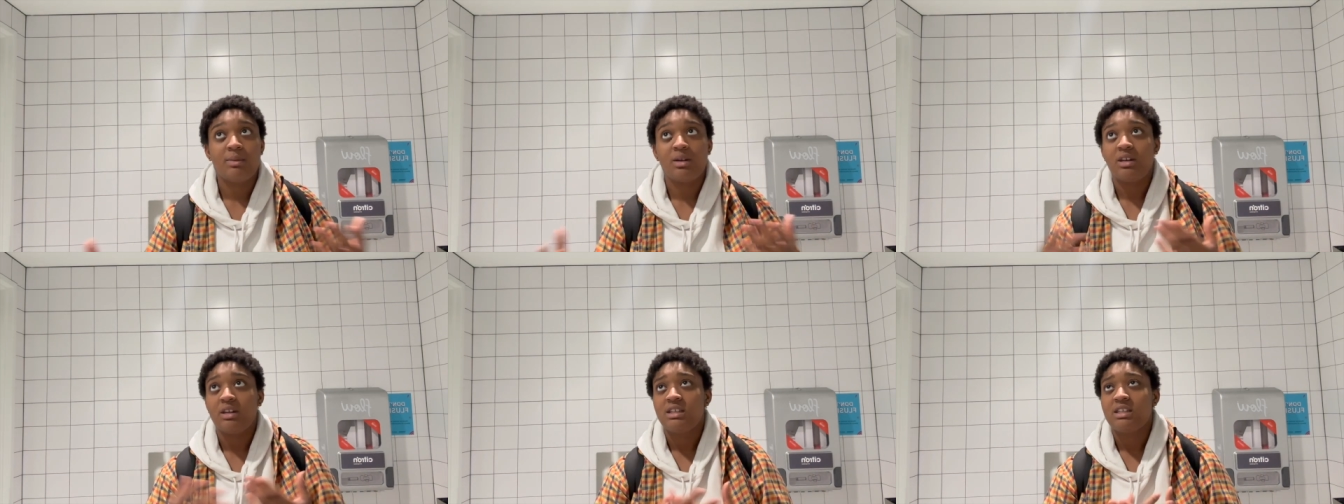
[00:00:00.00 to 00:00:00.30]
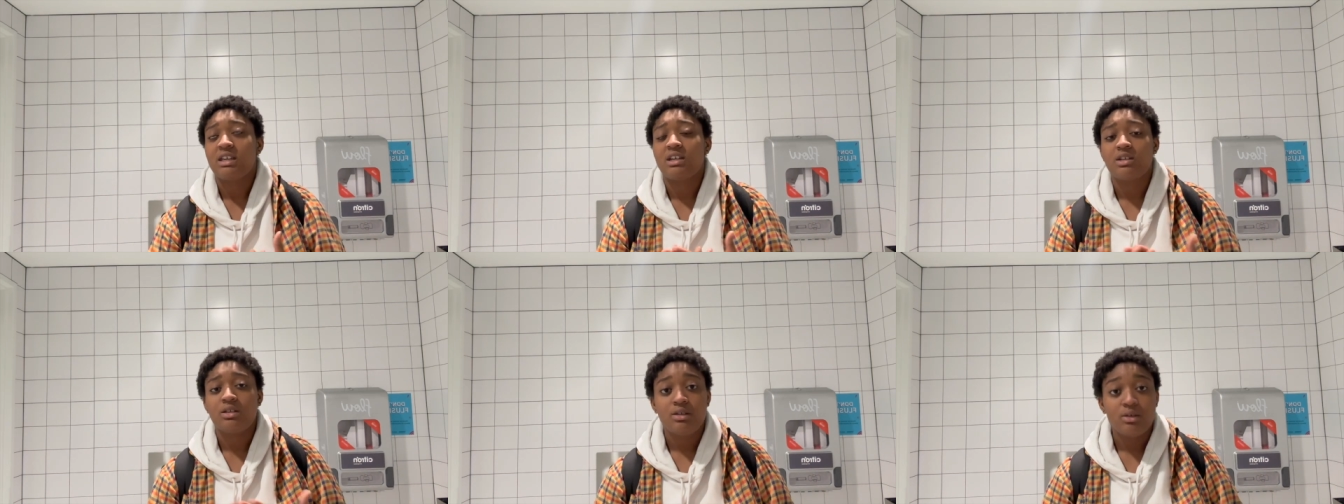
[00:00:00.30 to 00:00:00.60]
at
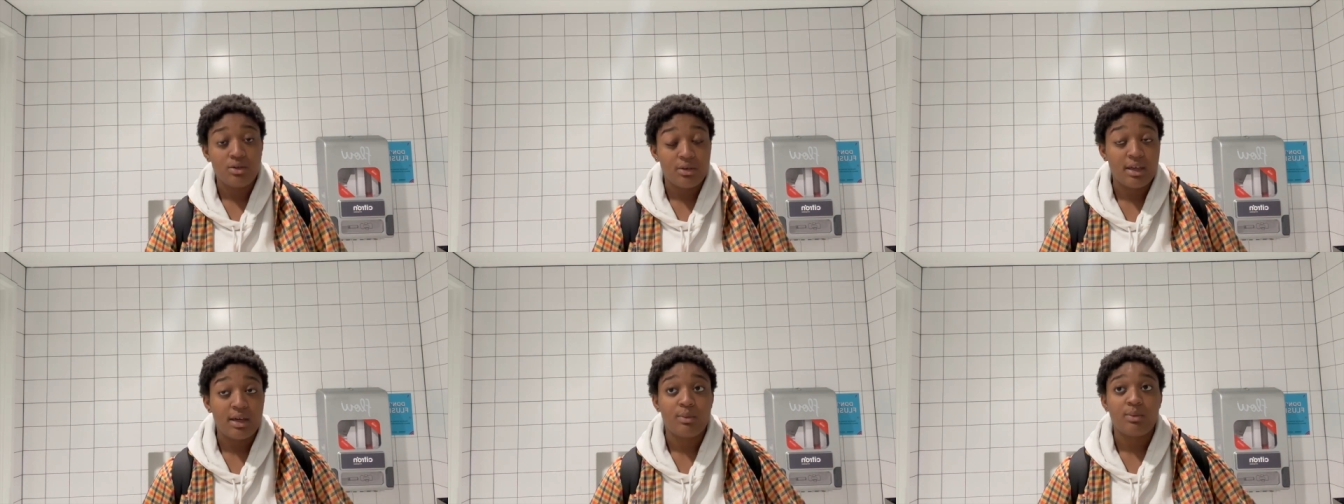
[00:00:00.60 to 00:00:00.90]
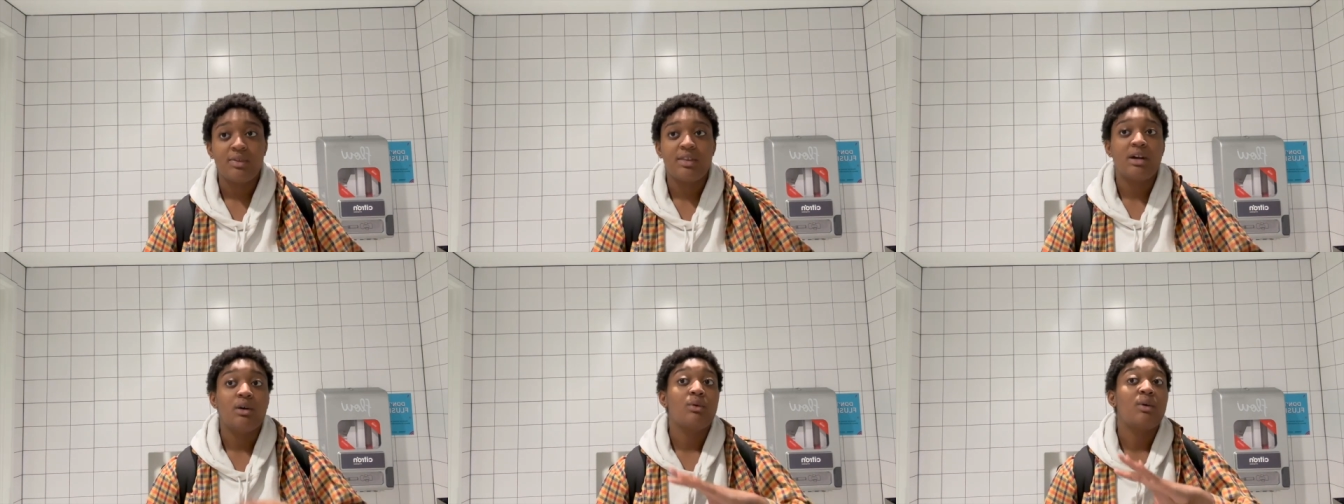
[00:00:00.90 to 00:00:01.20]
least I can do that
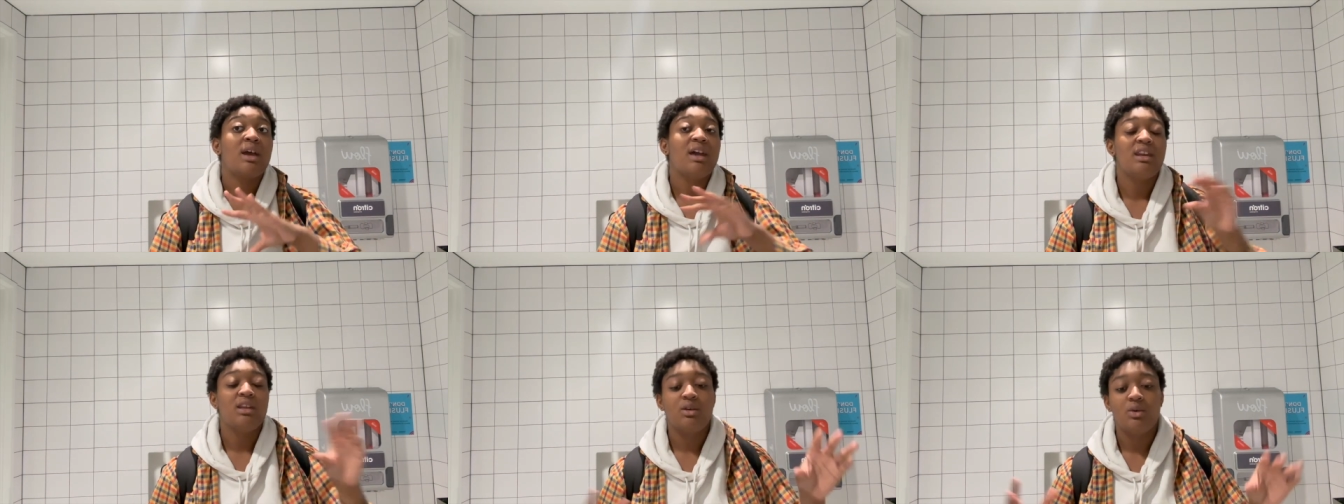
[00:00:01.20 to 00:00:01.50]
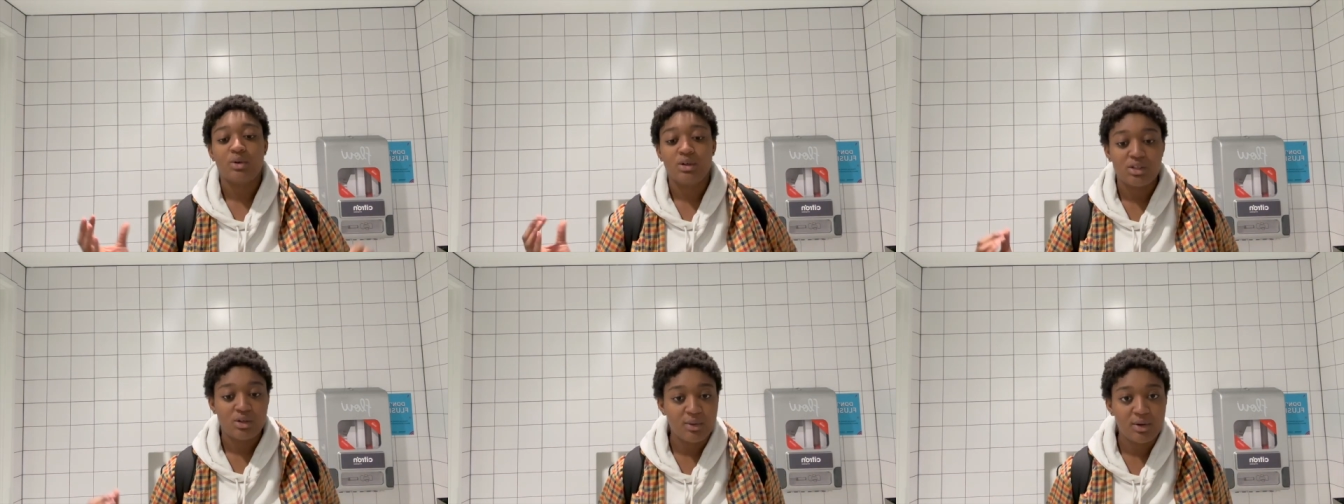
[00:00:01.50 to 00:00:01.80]
without any
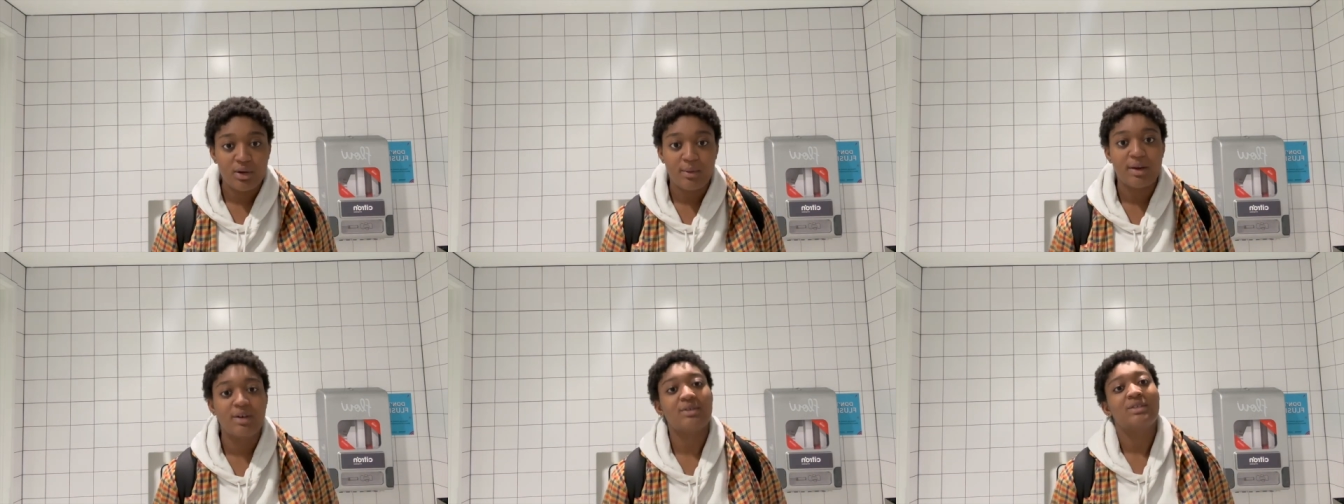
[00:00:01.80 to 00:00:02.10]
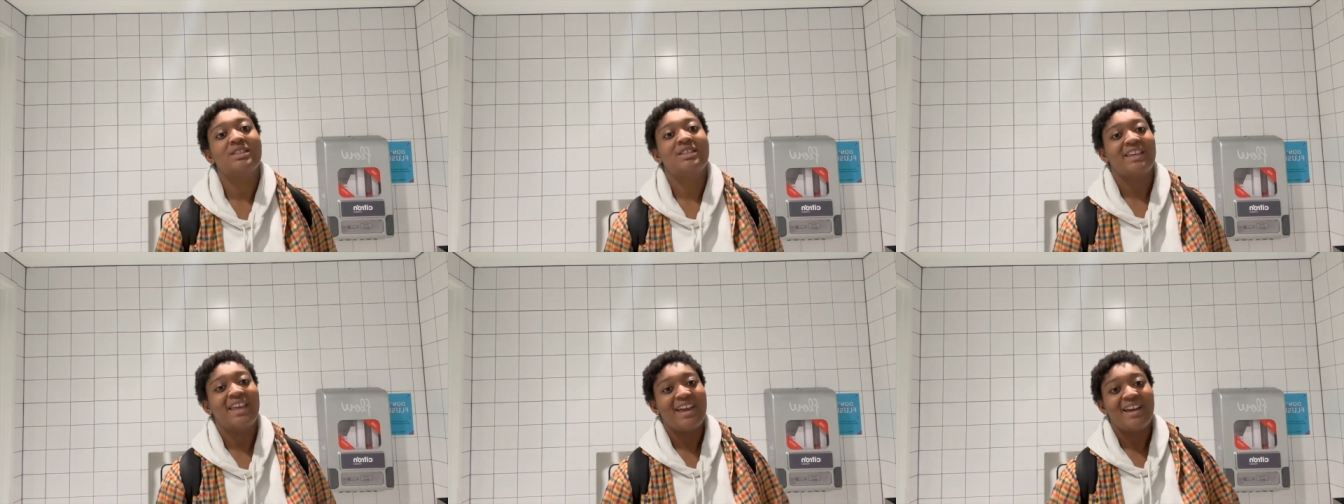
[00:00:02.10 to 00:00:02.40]
noise going wrong.
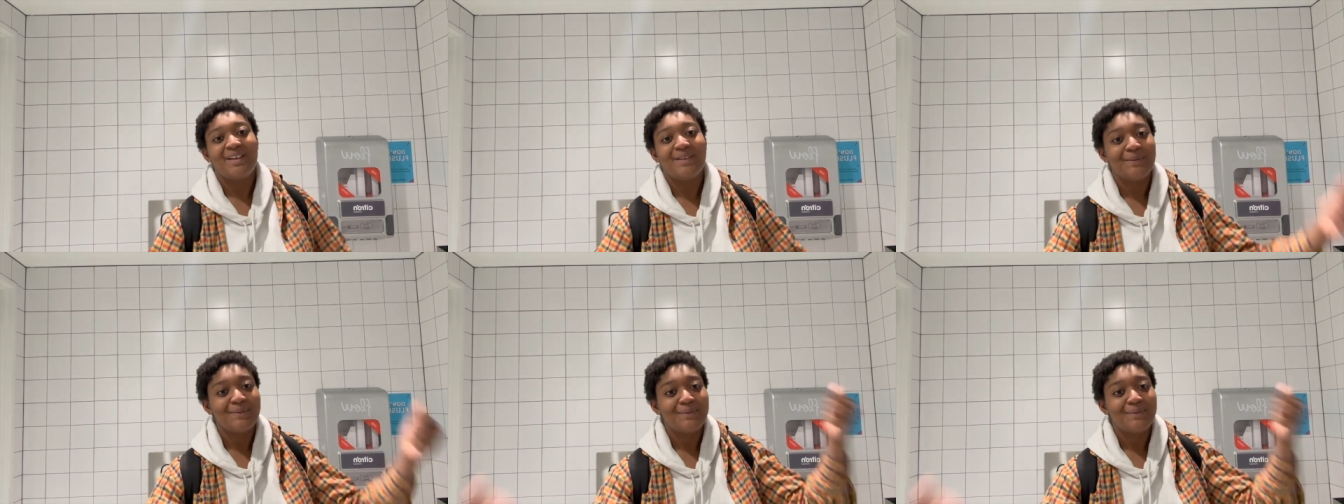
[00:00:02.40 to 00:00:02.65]
So yeah.